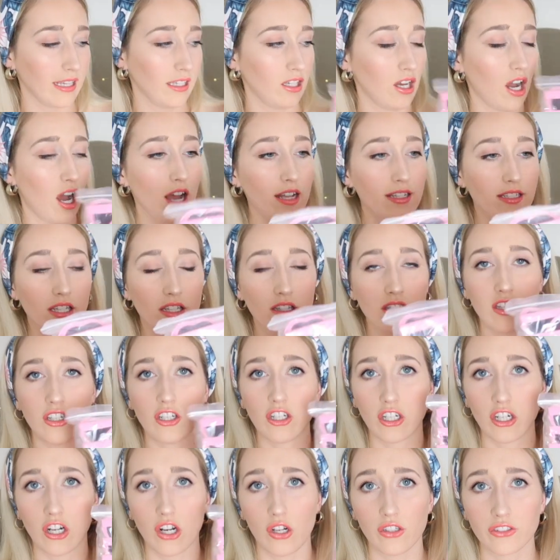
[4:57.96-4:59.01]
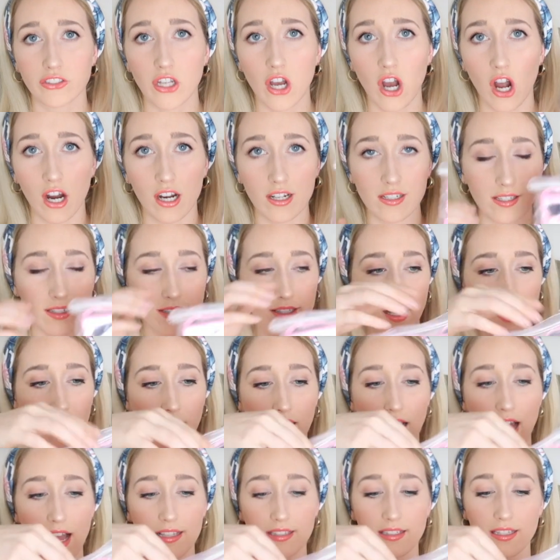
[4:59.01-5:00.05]
I got the girls heart
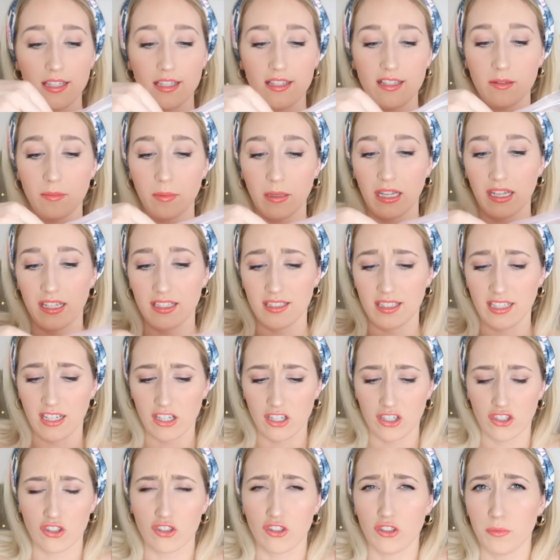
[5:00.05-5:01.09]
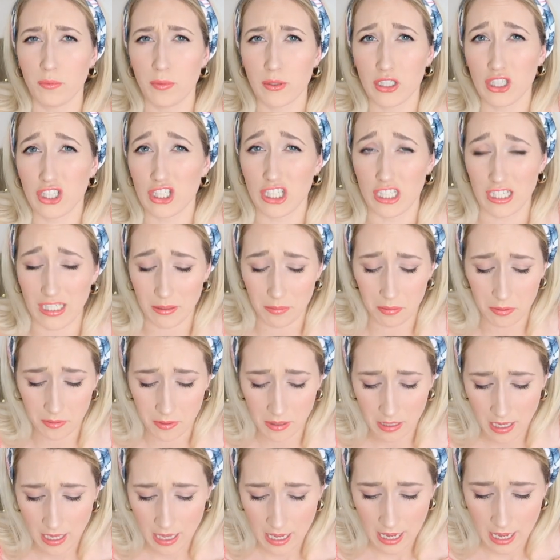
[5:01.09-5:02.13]
sunglasses because they're super cheap
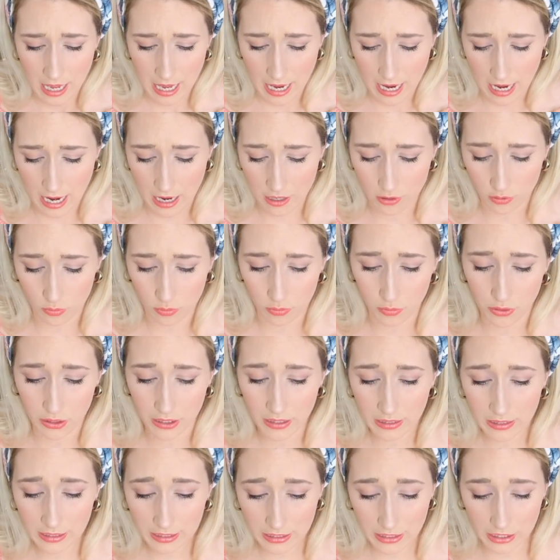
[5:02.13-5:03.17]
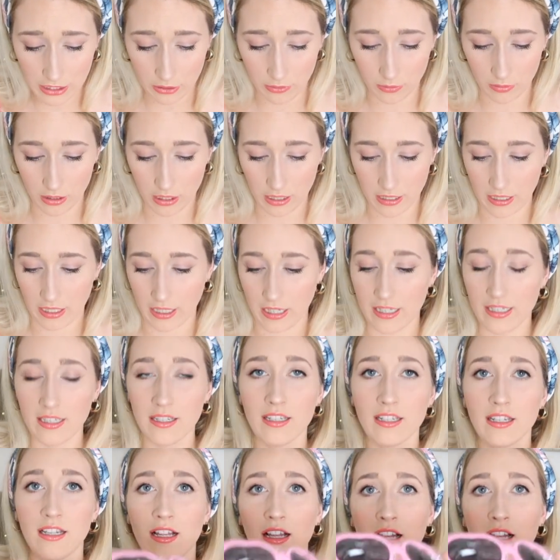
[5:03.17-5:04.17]
and really cute looking.